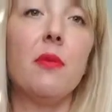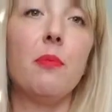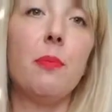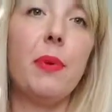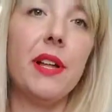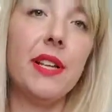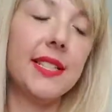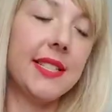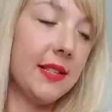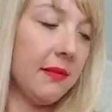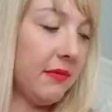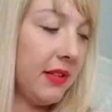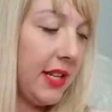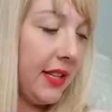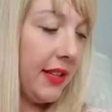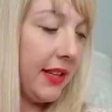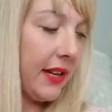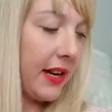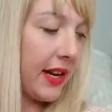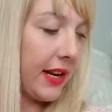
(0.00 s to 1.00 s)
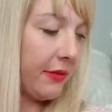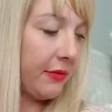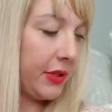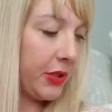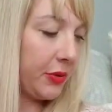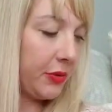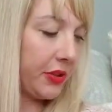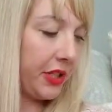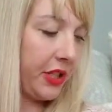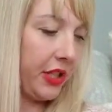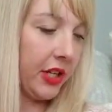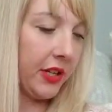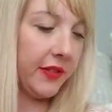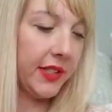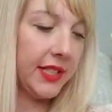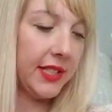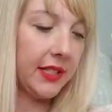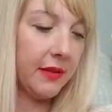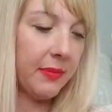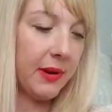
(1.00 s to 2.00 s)
But something that I was really
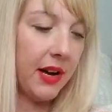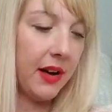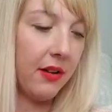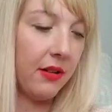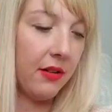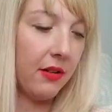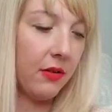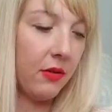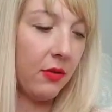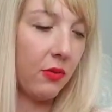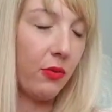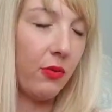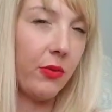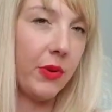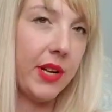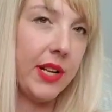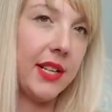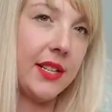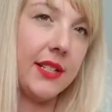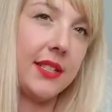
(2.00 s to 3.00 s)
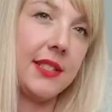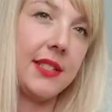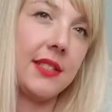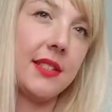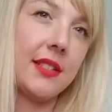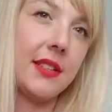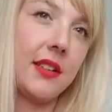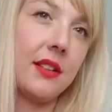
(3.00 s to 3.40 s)
nervous about was